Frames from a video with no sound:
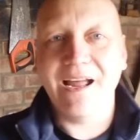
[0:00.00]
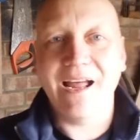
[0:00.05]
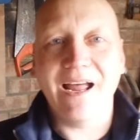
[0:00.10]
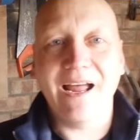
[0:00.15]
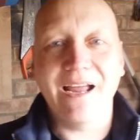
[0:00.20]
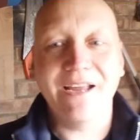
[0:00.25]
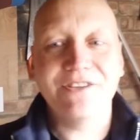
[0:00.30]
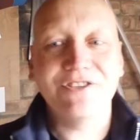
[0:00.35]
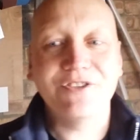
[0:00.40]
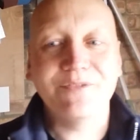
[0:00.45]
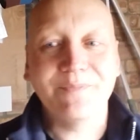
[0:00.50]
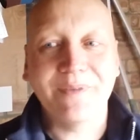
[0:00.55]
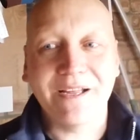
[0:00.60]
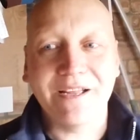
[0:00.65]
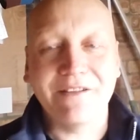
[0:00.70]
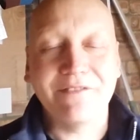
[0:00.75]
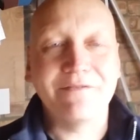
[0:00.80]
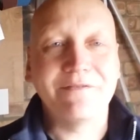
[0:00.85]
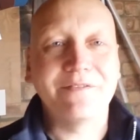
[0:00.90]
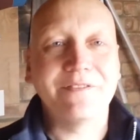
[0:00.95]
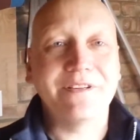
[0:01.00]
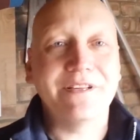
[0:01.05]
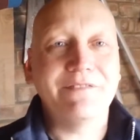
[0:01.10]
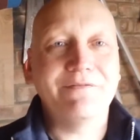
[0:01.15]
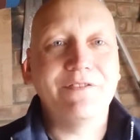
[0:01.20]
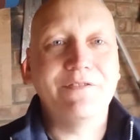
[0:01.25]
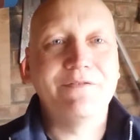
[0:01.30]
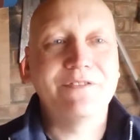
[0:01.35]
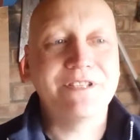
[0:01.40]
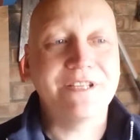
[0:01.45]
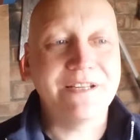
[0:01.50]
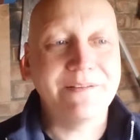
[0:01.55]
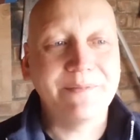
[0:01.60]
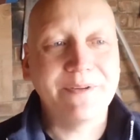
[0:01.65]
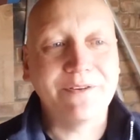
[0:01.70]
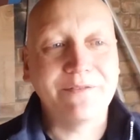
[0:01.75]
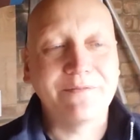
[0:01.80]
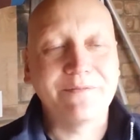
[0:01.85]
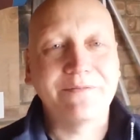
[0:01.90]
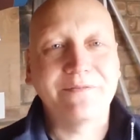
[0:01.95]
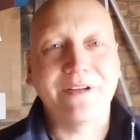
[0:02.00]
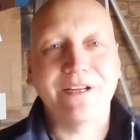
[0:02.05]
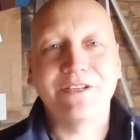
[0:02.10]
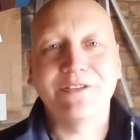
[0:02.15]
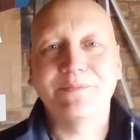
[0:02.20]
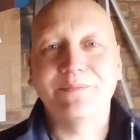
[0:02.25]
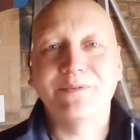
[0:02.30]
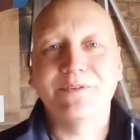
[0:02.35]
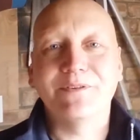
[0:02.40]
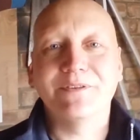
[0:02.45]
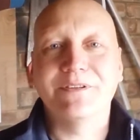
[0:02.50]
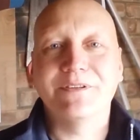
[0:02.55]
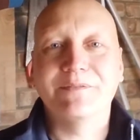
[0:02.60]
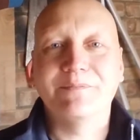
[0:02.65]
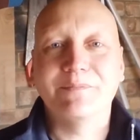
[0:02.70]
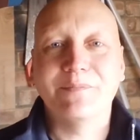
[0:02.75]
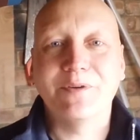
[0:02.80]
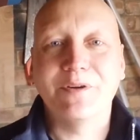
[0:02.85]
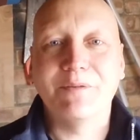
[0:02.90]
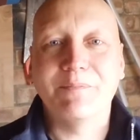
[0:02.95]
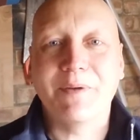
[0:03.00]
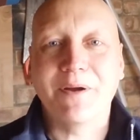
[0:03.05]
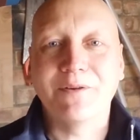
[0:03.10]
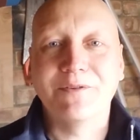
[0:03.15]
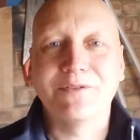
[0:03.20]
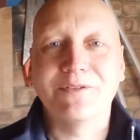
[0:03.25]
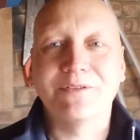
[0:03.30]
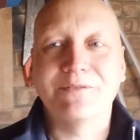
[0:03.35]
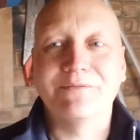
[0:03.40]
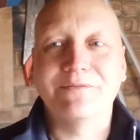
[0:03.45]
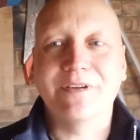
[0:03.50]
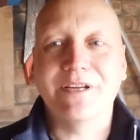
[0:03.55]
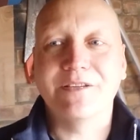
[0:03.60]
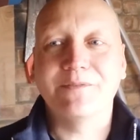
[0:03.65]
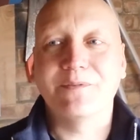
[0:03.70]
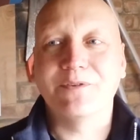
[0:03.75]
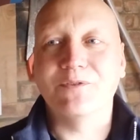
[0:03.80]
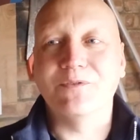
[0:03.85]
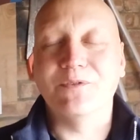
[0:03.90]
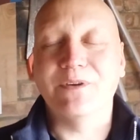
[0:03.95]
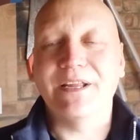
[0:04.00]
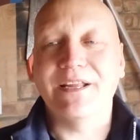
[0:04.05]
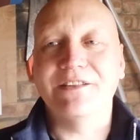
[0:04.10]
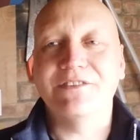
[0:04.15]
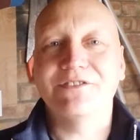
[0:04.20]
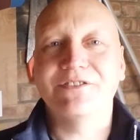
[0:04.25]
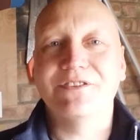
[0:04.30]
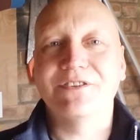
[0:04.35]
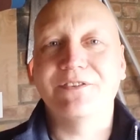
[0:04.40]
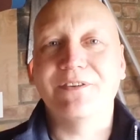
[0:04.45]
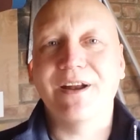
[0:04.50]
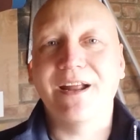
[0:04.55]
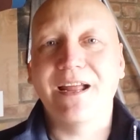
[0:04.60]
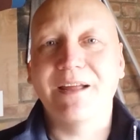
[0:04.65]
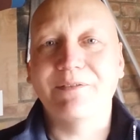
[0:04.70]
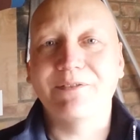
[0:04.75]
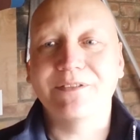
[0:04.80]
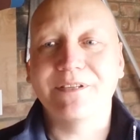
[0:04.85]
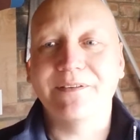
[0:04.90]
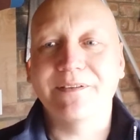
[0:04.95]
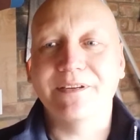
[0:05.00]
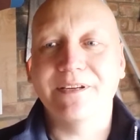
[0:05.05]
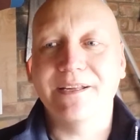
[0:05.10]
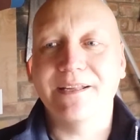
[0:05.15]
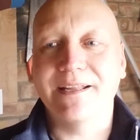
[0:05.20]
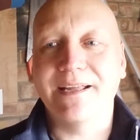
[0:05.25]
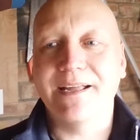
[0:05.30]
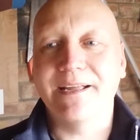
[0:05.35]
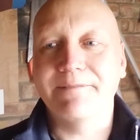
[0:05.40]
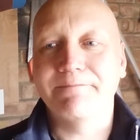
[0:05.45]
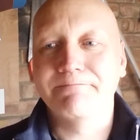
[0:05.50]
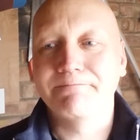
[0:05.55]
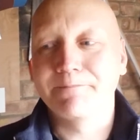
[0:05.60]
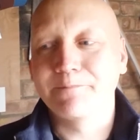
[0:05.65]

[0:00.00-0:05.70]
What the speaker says: As you may have, if you've seen me on Facebook and put a post on Facebook or Instagram or something like that,